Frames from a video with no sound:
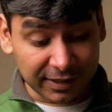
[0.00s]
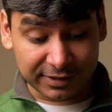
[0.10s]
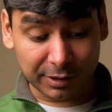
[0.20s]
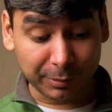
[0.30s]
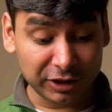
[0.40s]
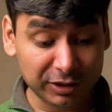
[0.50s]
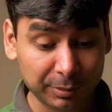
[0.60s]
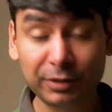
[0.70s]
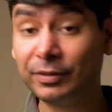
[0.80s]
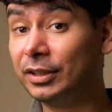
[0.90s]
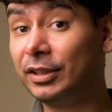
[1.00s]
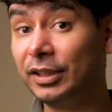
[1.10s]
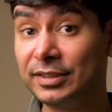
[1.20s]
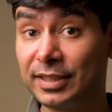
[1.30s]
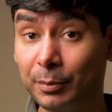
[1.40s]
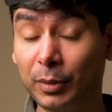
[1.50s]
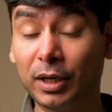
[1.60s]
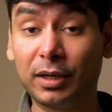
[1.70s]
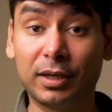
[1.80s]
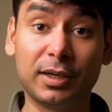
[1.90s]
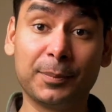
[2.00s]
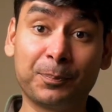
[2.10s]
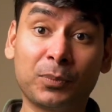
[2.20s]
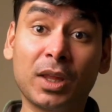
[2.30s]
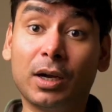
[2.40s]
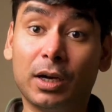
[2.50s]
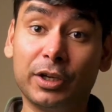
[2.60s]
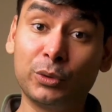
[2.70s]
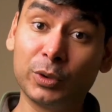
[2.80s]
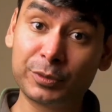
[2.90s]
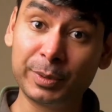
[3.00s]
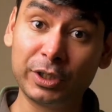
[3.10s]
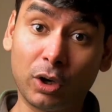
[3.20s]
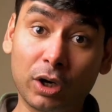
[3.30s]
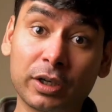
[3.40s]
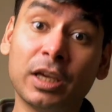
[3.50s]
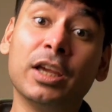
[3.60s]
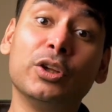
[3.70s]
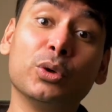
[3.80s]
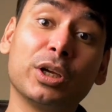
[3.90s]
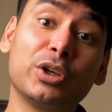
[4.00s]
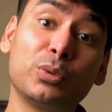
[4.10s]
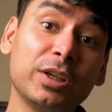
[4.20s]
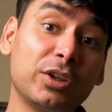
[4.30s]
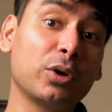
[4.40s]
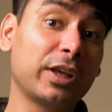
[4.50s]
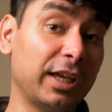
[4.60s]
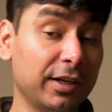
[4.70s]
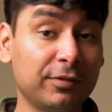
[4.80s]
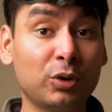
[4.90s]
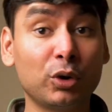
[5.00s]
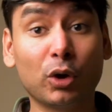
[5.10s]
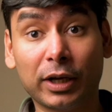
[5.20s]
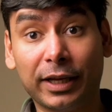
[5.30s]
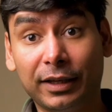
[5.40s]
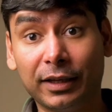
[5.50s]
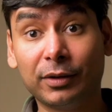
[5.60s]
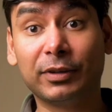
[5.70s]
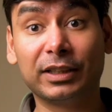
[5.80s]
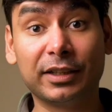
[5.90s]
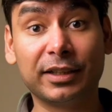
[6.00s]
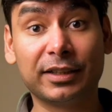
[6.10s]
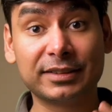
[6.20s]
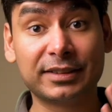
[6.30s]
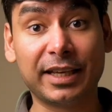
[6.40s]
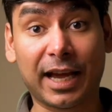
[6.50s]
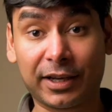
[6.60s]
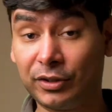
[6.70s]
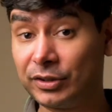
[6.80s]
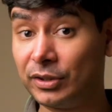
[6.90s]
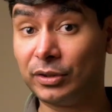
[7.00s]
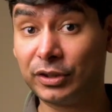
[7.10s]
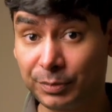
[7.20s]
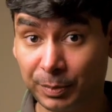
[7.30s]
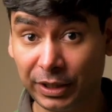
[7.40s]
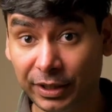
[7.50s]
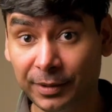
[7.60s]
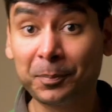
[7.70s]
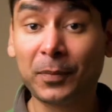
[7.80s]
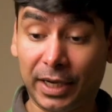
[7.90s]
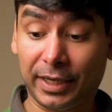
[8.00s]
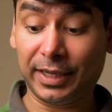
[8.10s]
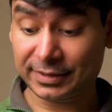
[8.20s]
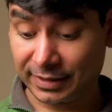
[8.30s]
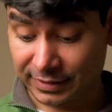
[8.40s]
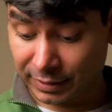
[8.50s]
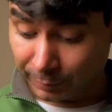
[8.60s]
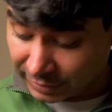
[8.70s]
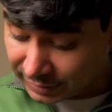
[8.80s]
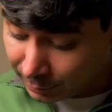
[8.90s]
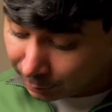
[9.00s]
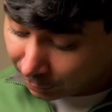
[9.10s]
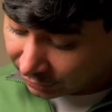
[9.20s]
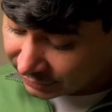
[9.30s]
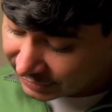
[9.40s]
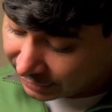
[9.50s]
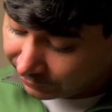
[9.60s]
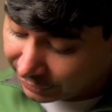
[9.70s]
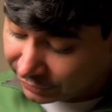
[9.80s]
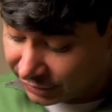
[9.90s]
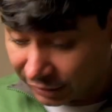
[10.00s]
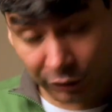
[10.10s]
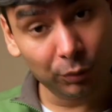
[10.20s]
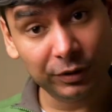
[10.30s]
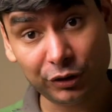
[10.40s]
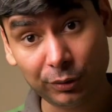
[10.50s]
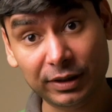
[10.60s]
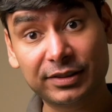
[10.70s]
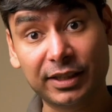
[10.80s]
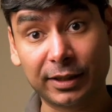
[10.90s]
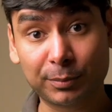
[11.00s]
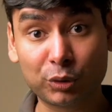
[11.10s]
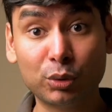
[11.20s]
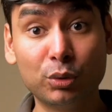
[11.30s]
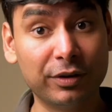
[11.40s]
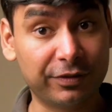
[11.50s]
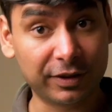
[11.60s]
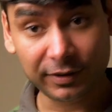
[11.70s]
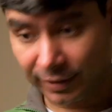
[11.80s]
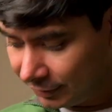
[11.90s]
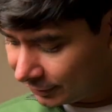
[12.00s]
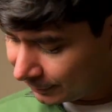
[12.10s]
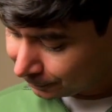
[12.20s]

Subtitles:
customizable with the Sigma USB dock. You can tweak your AF to your liking, whether it is the accuracy or the speed. It has customizable buttons C1 and C2 which you can set up to do different things.